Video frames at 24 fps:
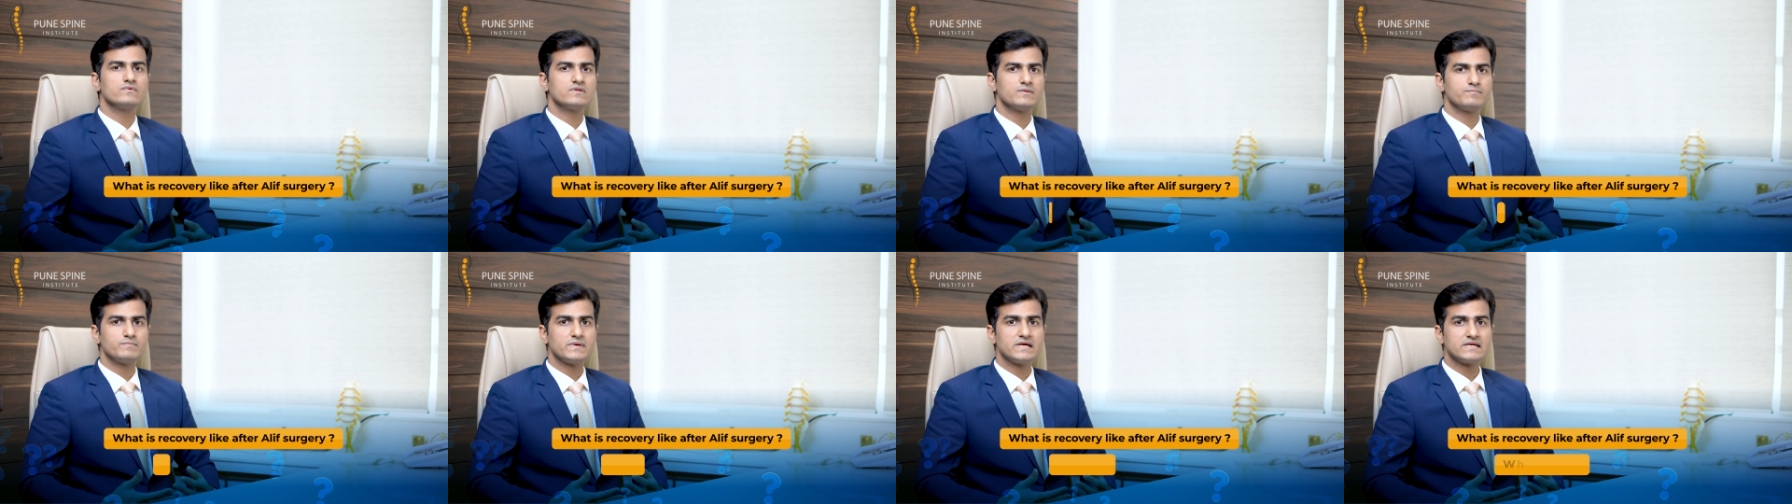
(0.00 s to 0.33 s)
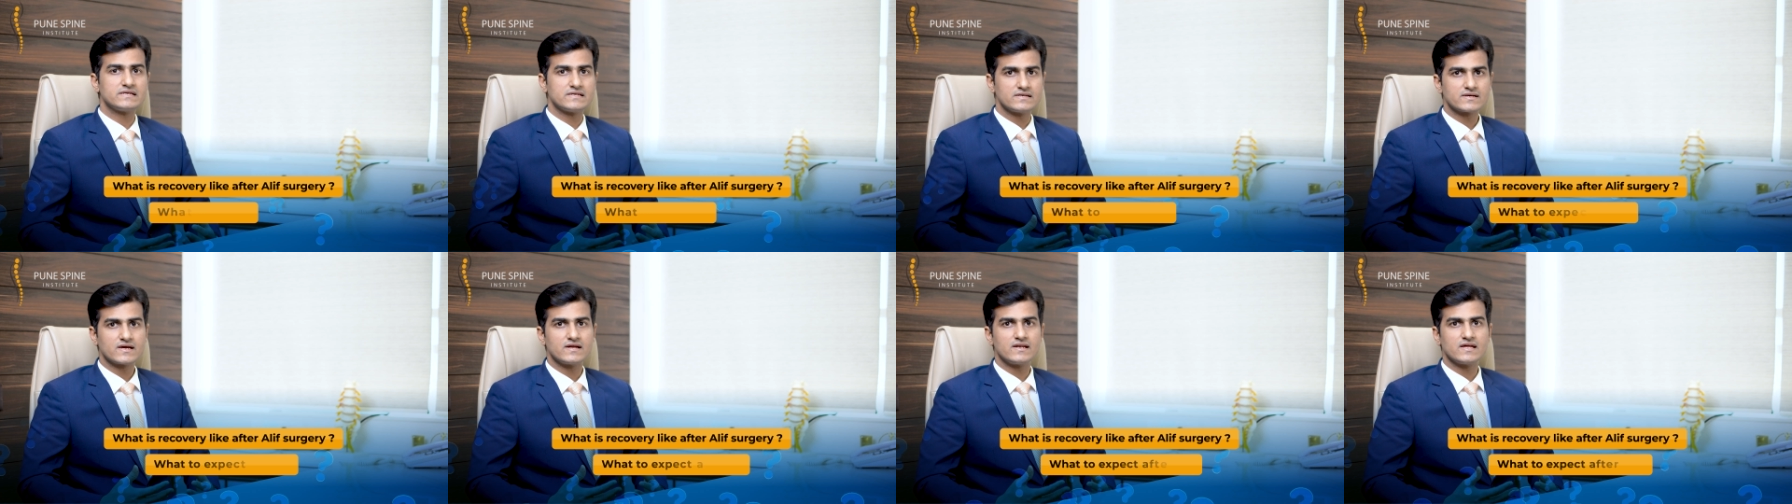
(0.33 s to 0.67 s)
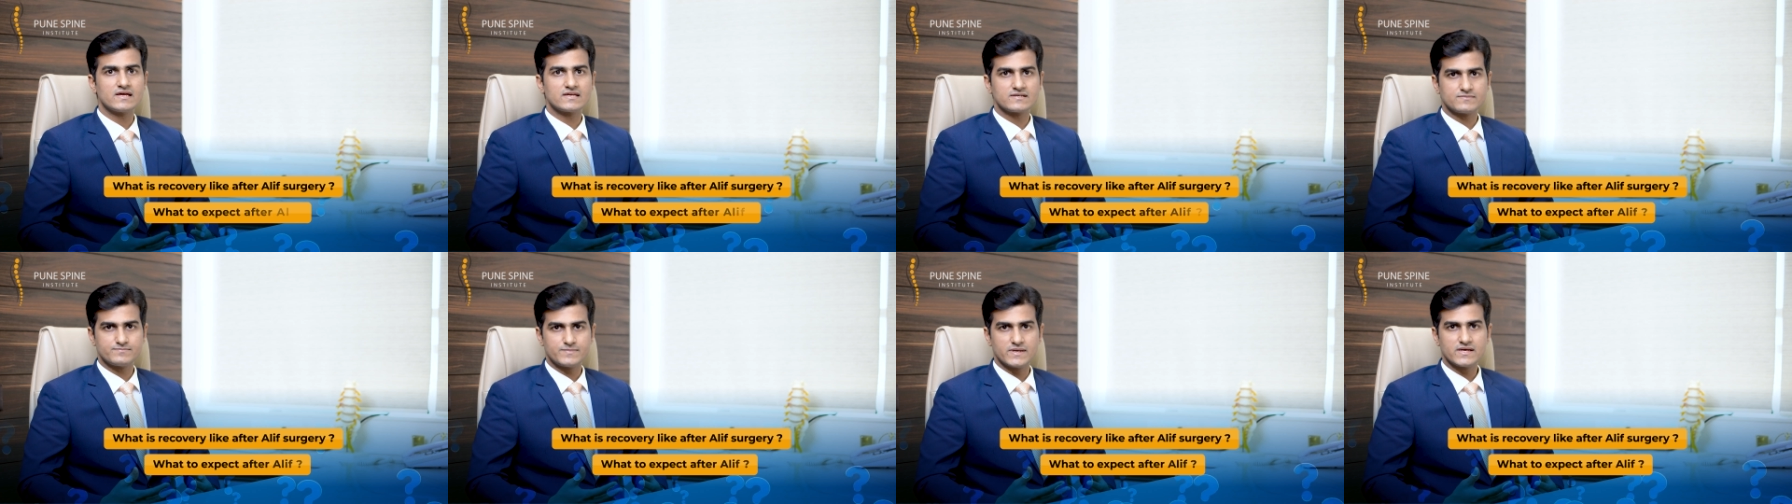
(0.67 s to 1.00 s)
the patient can
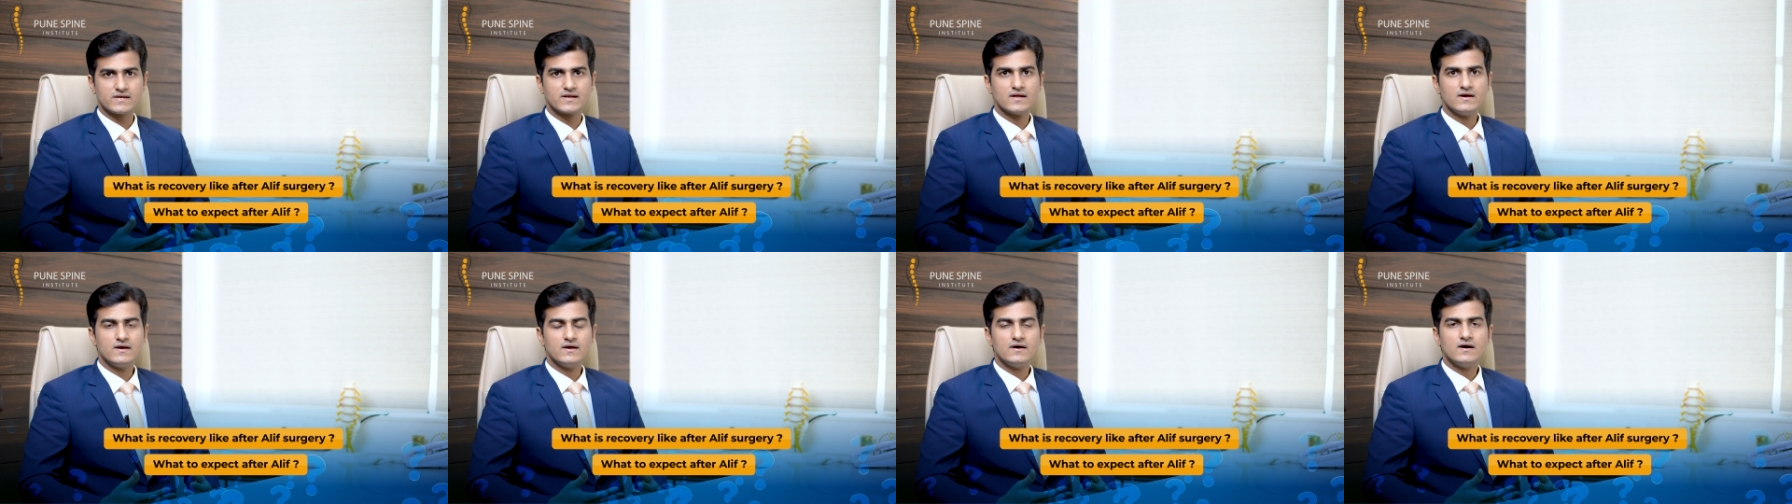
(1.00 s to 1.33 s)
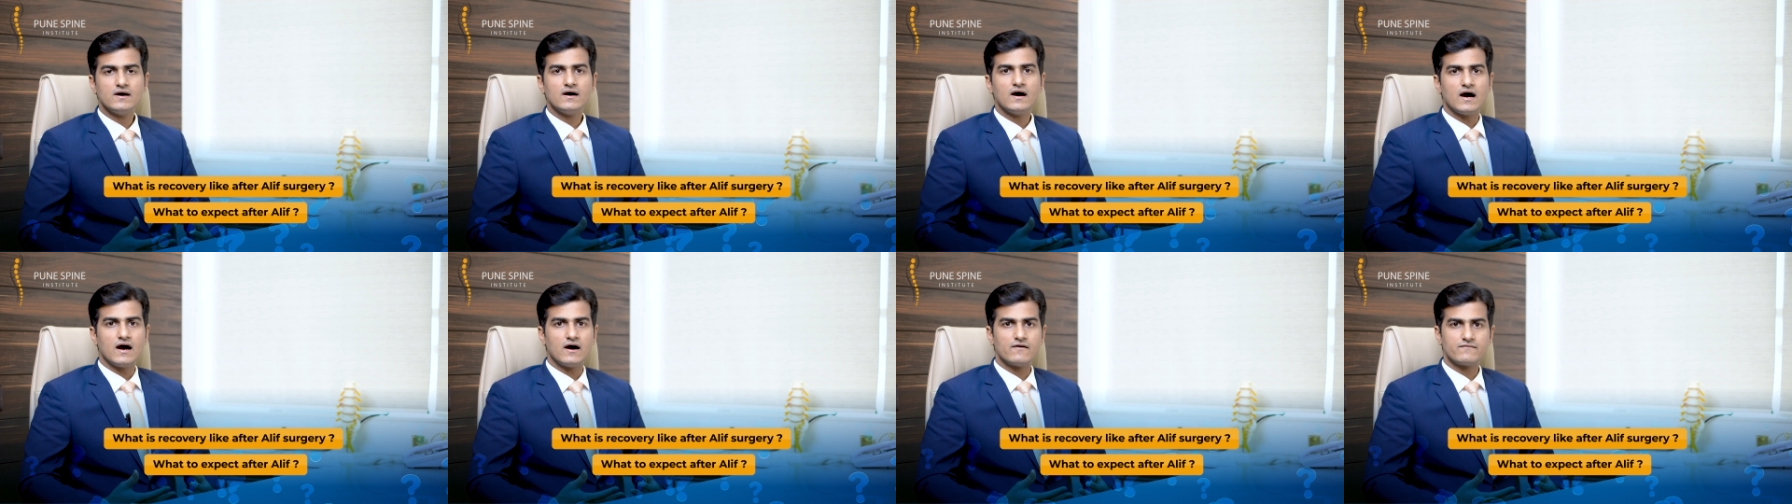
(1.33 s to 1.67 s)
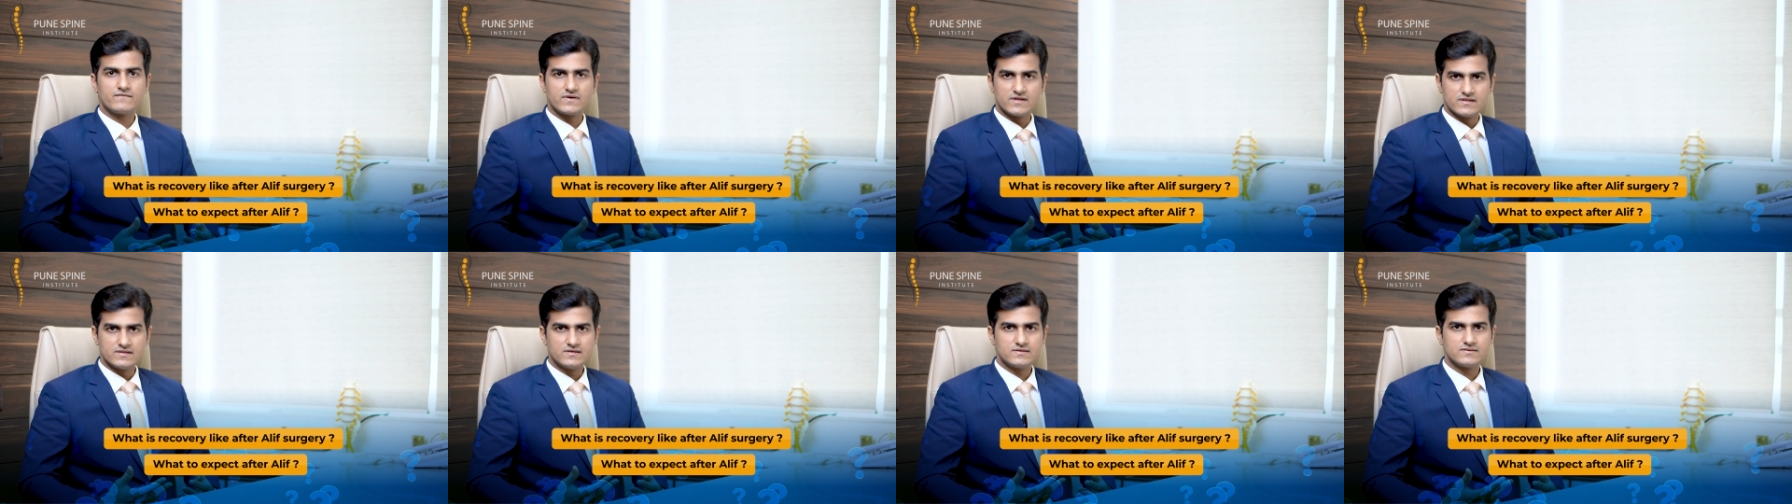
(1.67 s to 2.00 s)
expect
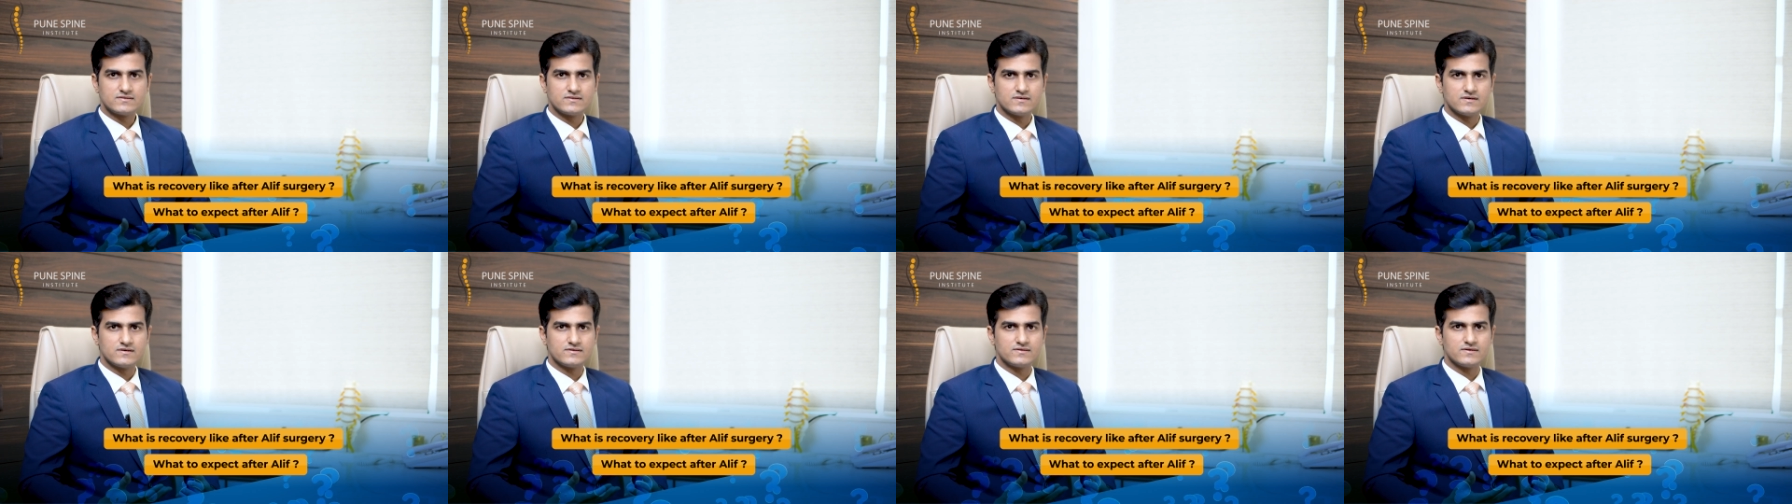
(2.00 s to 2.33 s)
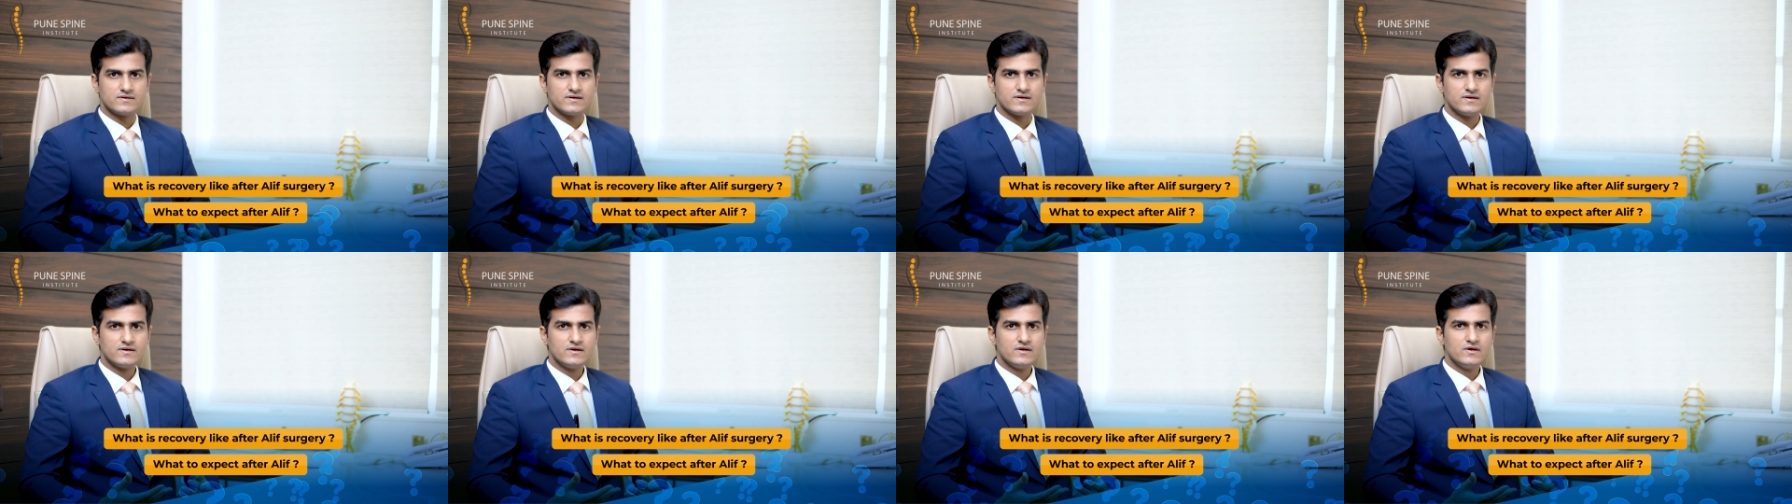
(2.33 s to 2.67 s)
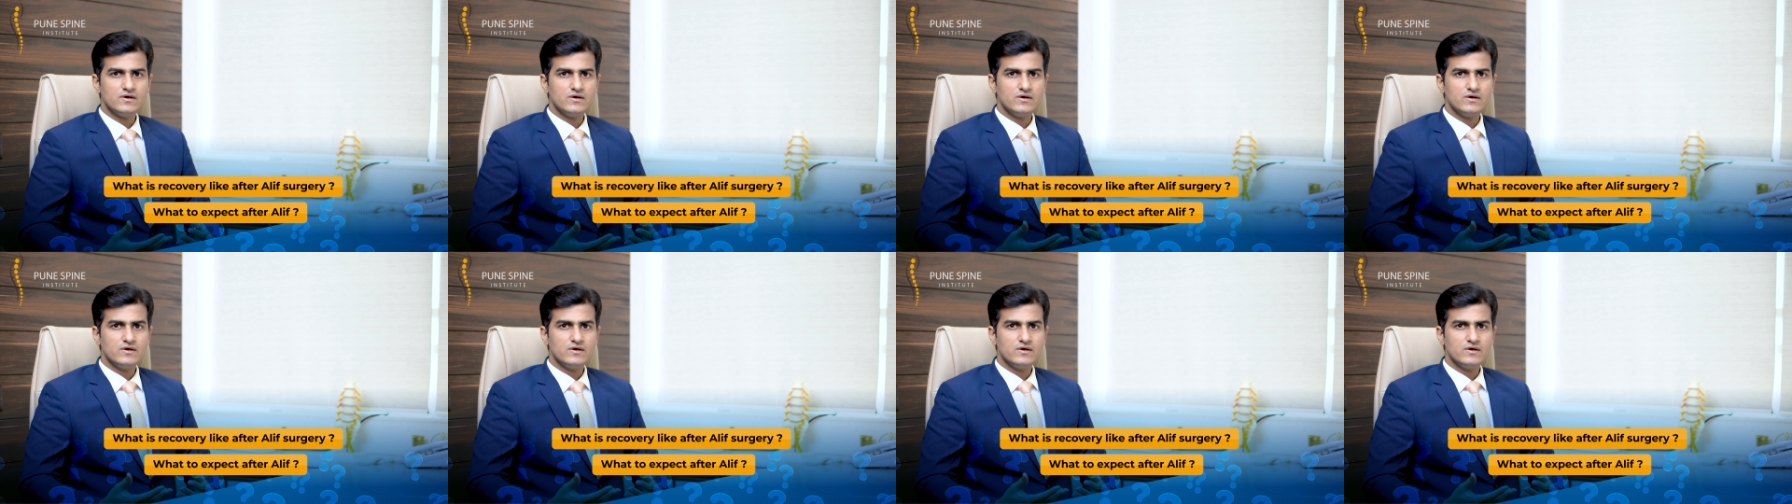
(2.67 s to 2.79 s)
after this surgery.